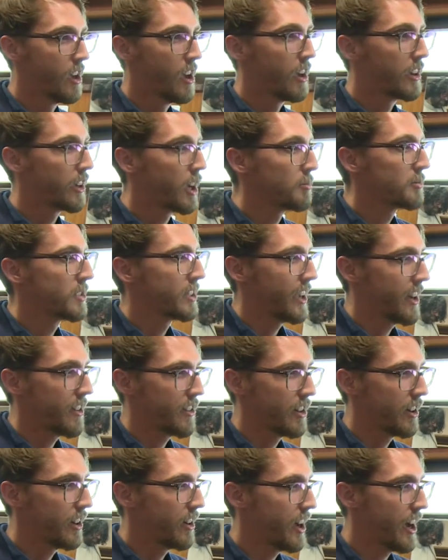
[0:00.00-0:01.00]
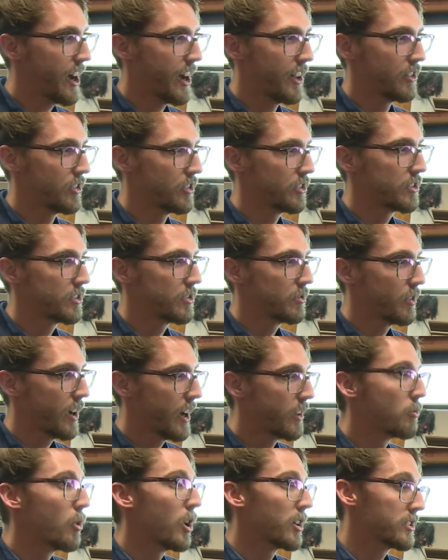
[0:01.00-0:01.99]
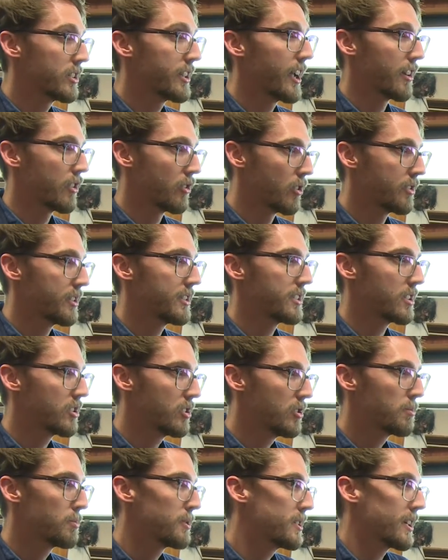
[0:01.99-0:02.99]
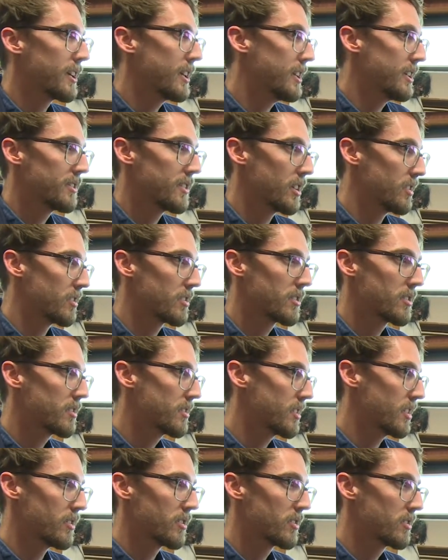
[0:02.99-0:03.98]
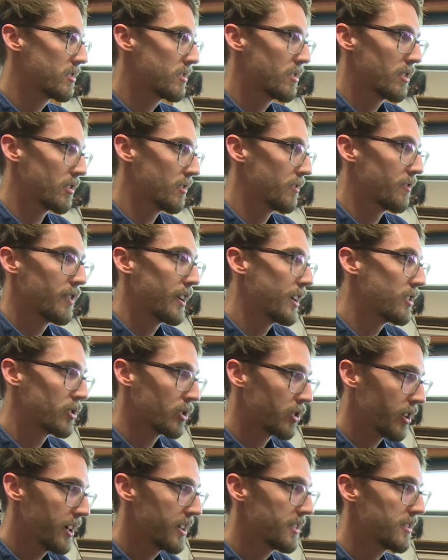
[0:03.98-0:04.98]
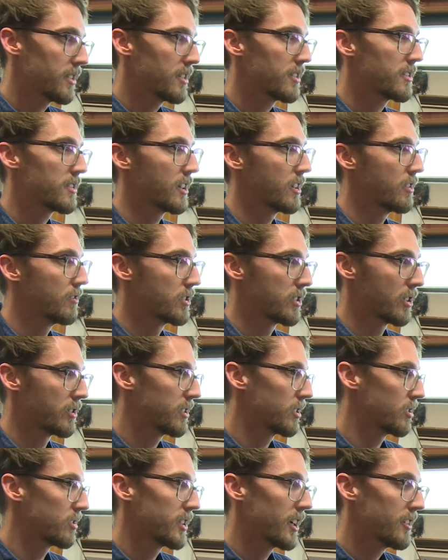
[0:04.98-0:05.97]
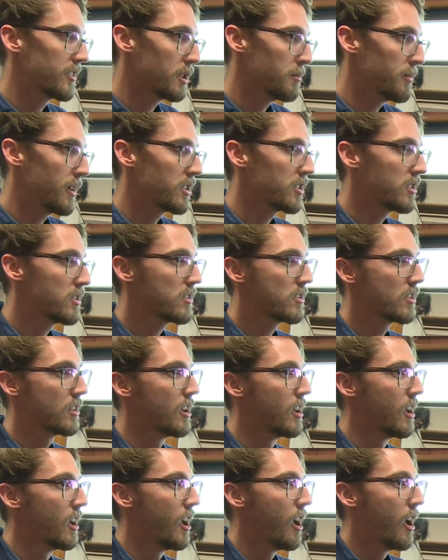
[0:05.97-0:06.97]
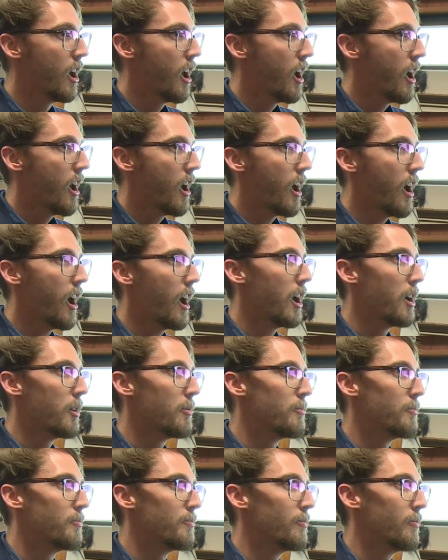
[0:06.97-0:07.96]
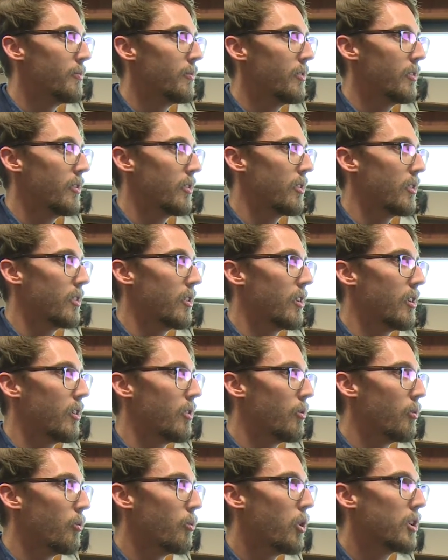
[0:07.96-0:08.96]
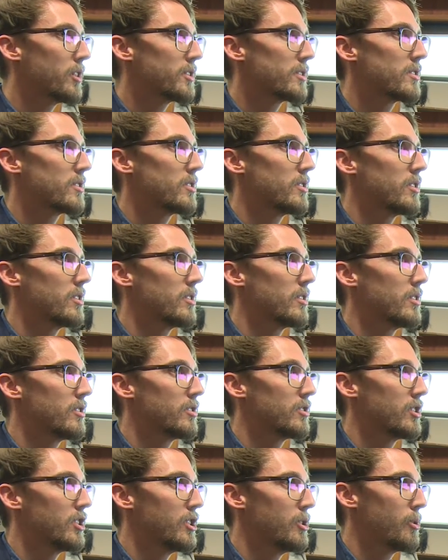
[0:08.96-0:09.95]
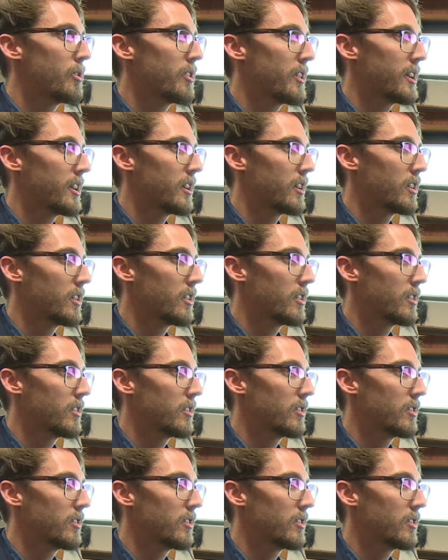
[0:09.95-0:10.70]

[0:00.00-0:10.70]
come together and work together on these issues, particularly since the financial crisis and the resulting austerity measures. What do you think